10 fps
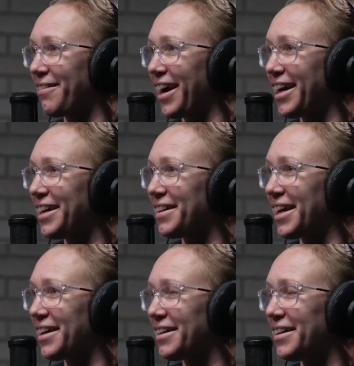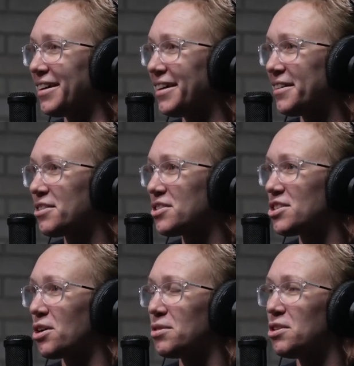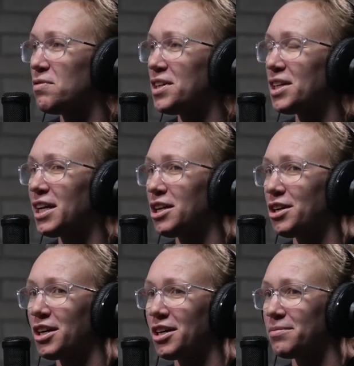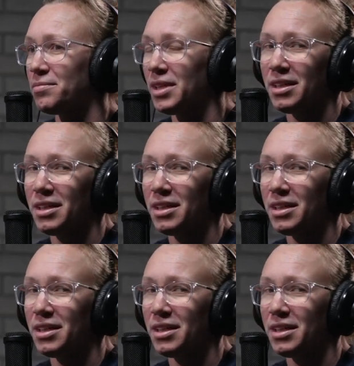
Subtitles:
right? Like you feel like you're,